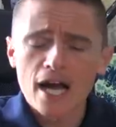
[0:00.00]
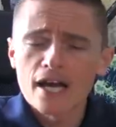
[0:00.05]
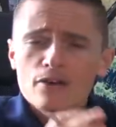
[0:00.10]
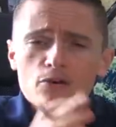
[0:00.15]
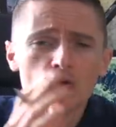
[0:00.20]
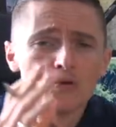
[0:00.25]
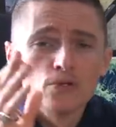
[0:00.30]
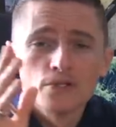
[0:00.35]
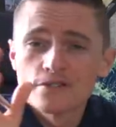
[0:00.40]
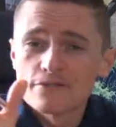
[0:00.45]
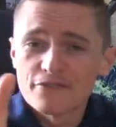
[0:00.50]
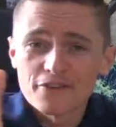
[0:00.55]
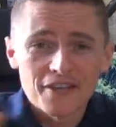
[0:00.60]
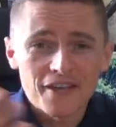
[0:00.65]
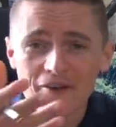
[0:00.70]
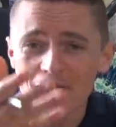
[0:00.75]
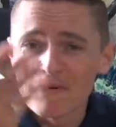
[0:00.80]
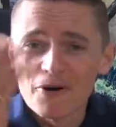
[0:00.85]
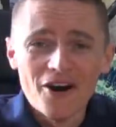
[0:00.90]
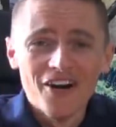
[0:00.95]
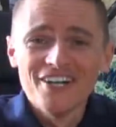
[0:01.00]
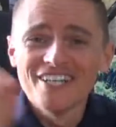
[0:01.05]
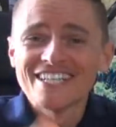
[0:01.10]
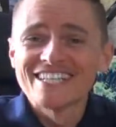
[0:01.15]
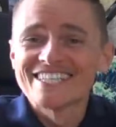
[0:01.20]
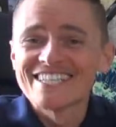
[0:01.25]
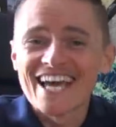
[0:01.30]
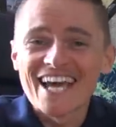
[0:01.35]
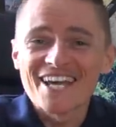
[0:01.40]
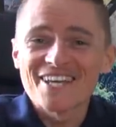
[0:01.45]
I always forget
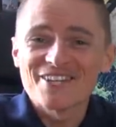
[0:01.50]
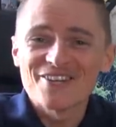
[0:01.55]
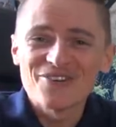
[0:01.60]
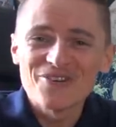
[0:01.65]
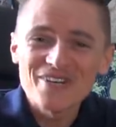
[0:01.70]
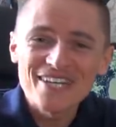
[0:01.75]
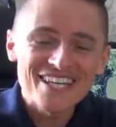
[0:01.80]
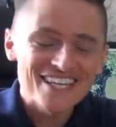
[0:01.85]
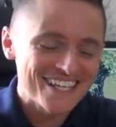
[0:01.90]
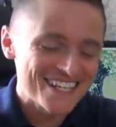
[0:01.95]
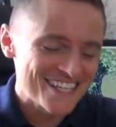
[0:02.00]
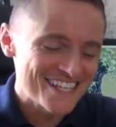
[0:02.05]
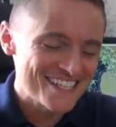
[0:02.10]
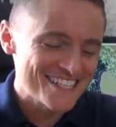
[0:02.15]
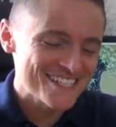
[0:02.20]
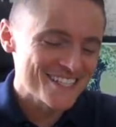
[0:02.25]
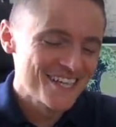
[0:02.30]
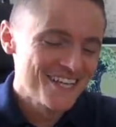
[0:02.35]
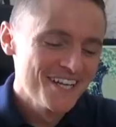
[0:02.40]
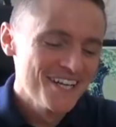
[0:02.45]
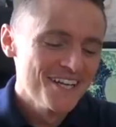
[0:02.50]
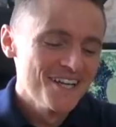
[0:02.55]
what day of the week it is.